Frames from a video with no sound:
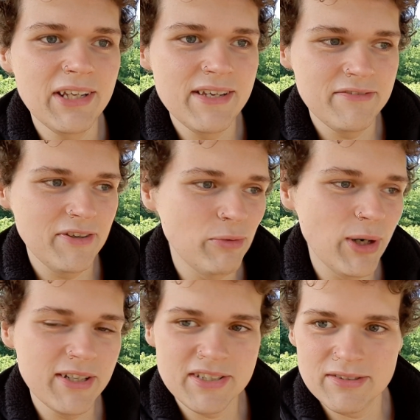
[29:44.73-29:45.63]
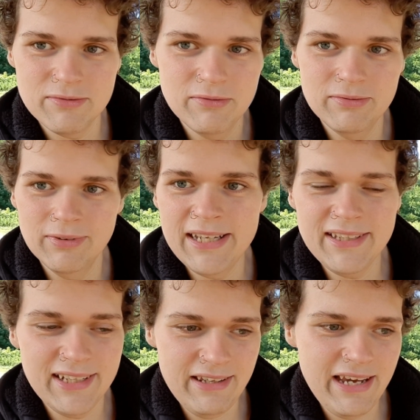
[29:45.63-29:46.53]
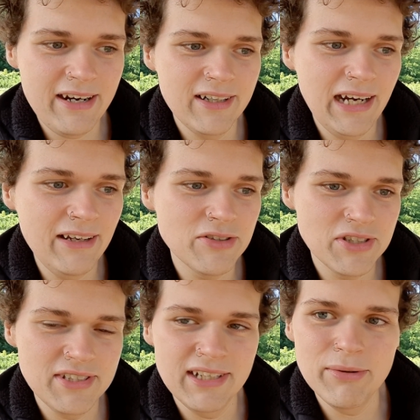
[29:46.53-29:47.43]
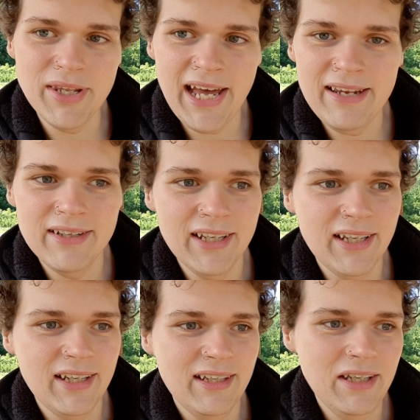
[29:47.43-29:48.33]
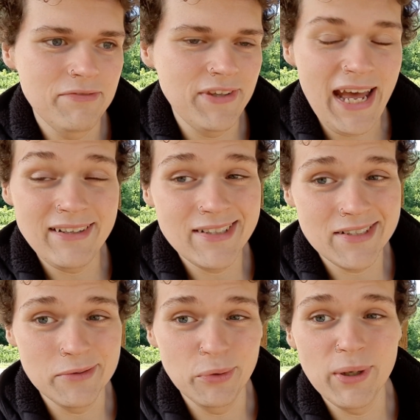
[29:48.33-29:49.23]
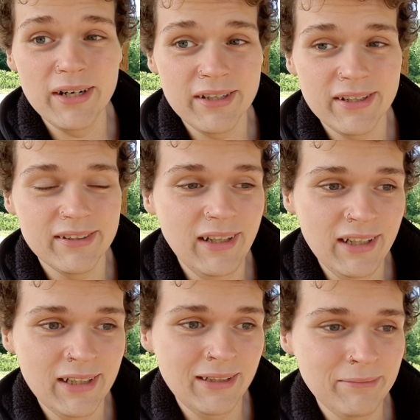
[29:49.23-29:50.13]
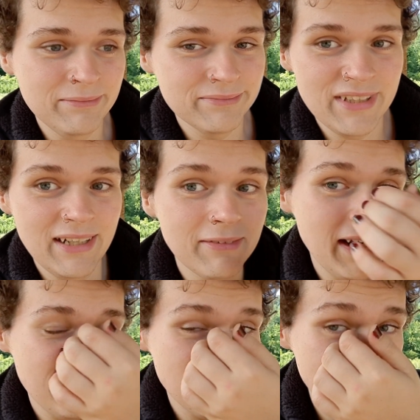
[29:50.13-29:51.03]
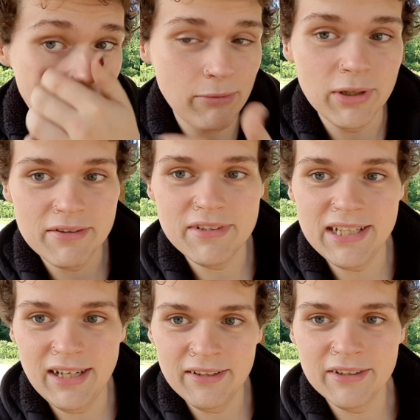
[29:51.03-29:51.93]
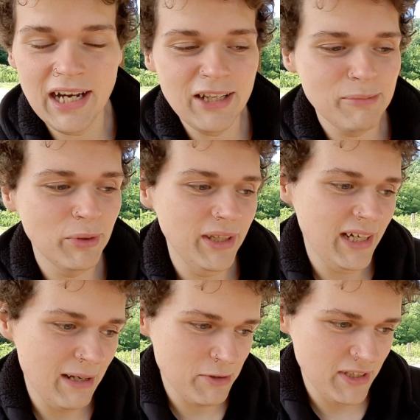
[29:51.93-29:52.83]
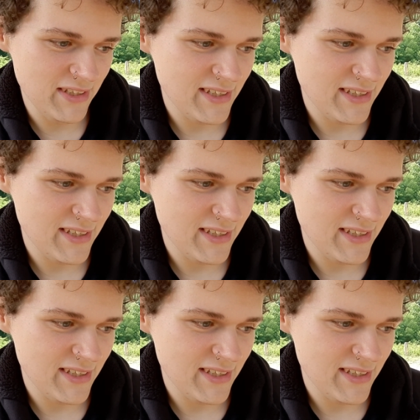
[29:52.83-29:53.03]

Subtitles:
If it works right then and there, I'll just stick with that. If that doesn't work, then I'm going to have to try one of the other hollow point options.